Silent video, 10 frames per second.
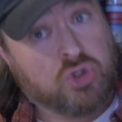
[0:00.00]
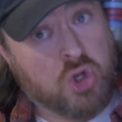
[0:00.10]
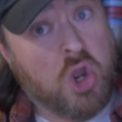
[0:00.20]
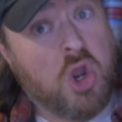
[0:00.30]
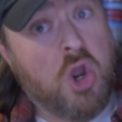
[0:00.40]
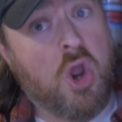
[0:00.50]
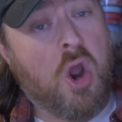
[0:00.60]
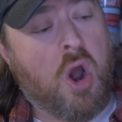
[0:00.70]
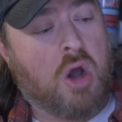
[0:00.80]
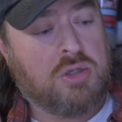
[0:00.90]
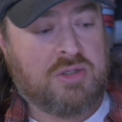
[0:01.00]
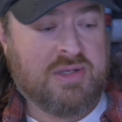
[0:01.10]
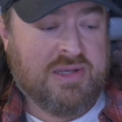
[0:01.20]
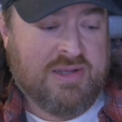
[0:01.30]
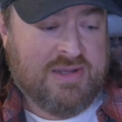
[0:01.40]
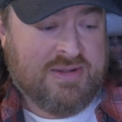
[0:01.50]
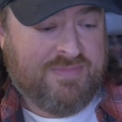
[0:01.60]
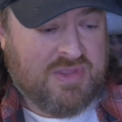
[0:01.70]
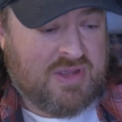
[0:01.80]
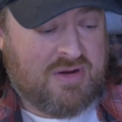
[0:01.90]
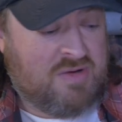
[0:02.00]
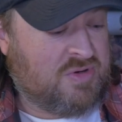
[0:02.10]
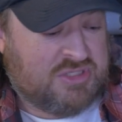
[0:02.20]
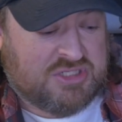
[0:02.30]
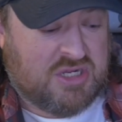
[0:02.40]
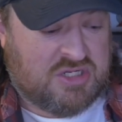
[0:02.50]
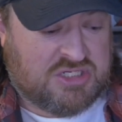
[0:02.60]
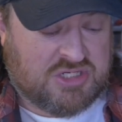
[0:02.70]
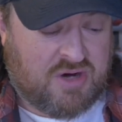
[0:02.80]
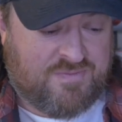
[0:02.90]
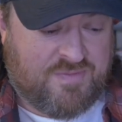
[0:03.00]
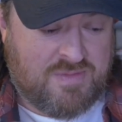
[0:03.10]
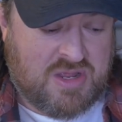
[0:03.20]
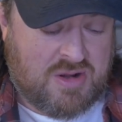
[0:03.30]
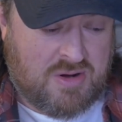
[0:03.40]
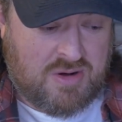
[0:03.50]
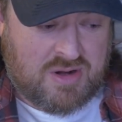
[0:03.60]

Yeah. All right, we're just gonna start from here